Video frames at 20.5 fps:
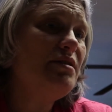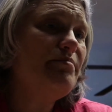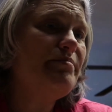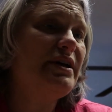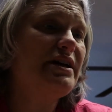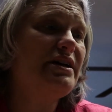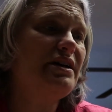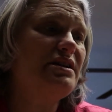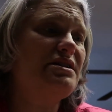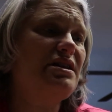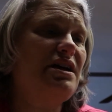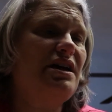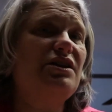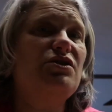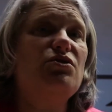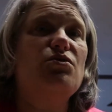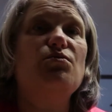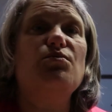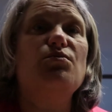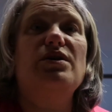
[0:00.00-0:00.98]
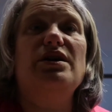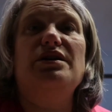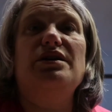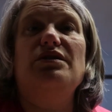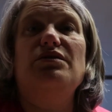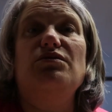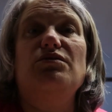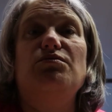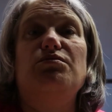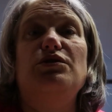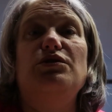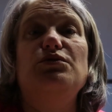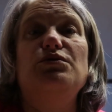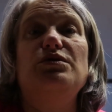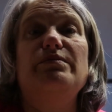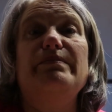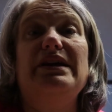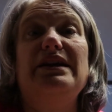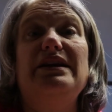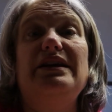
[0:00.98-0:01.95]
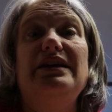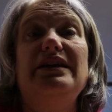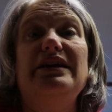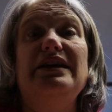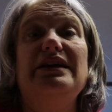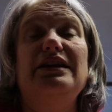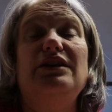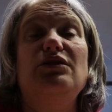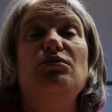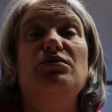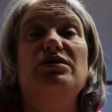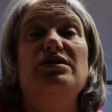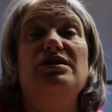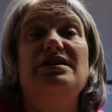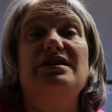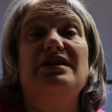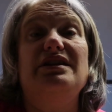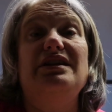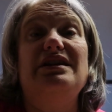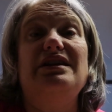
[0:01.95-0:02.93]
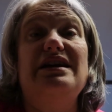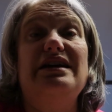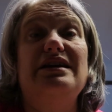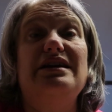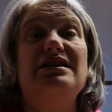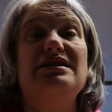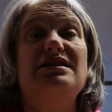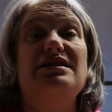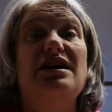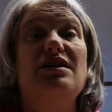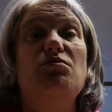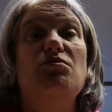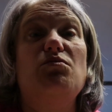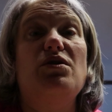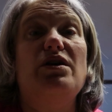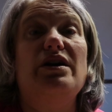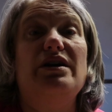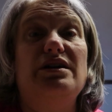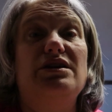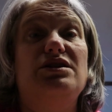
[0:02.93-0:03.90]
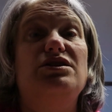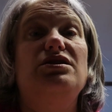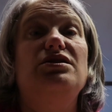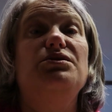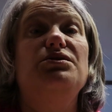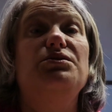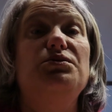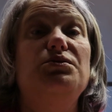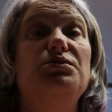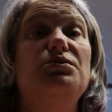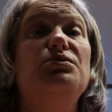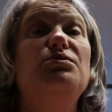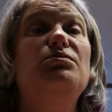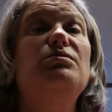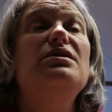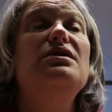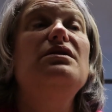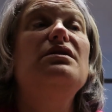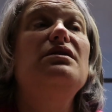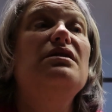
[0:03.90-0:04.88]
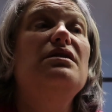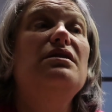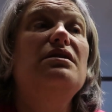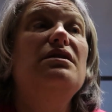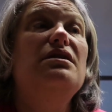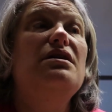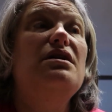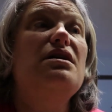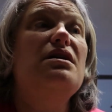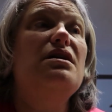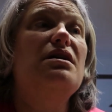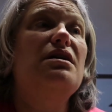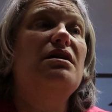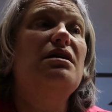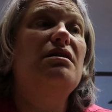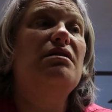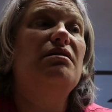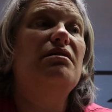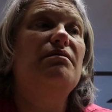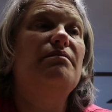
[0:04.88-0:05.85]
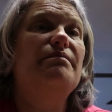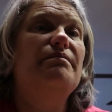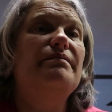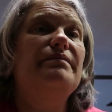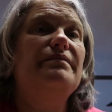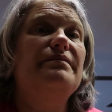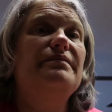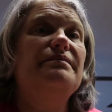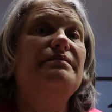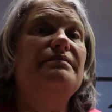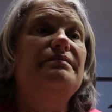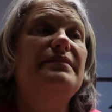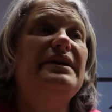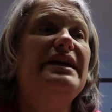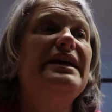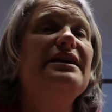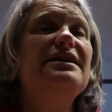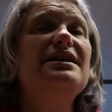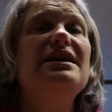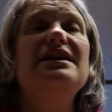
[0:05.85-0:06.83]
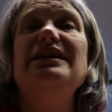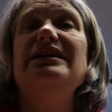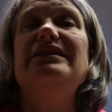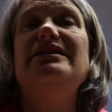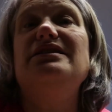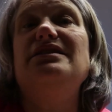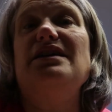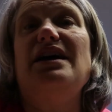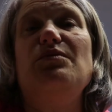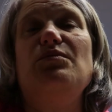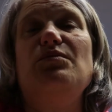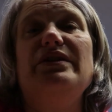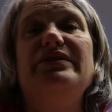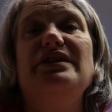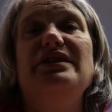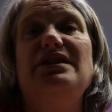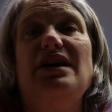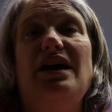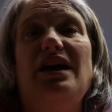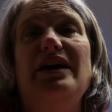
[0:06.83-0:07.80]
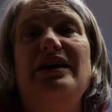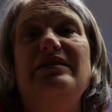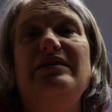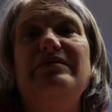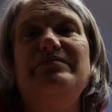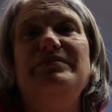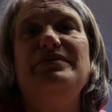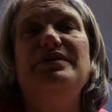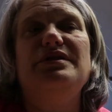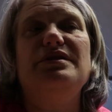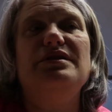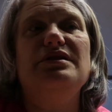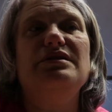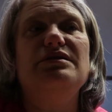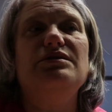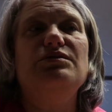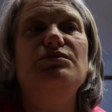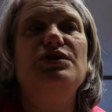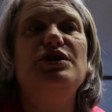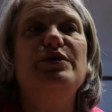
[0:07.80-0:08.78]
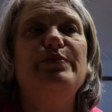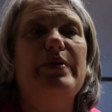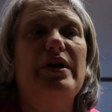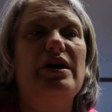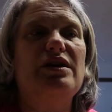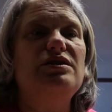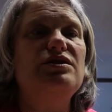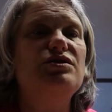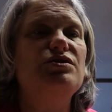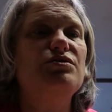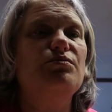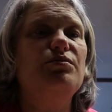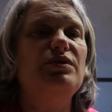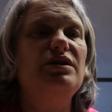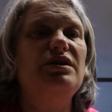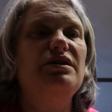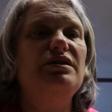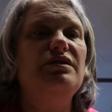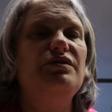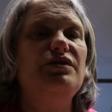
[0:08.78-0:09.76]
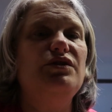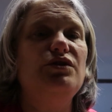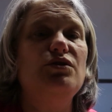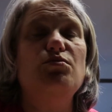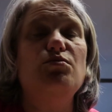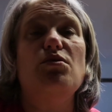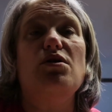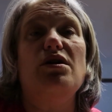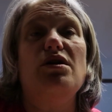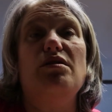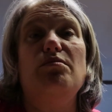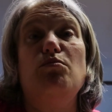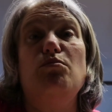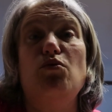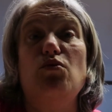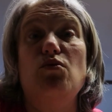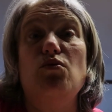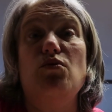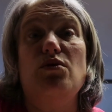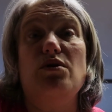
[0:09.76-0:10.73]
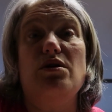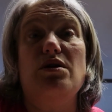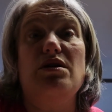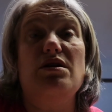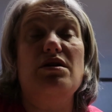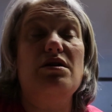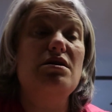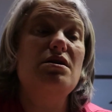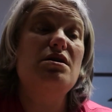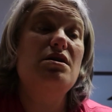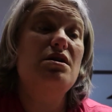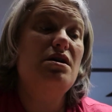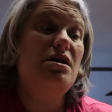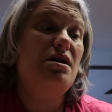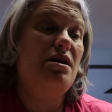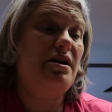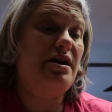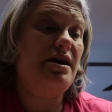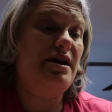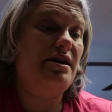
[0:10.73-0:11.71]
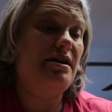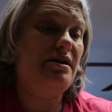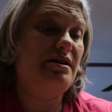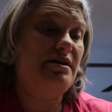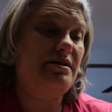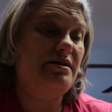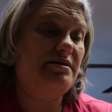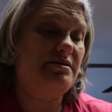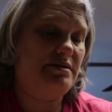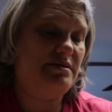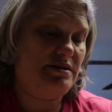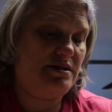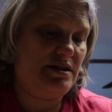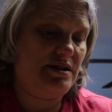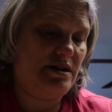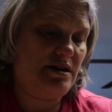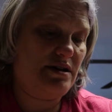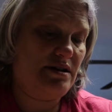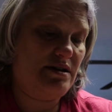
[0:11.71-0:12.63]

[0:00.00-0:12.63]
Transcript: because I don't want to ruin my knee any worse than it is, I want to, and I want the time to spend with you all more, and,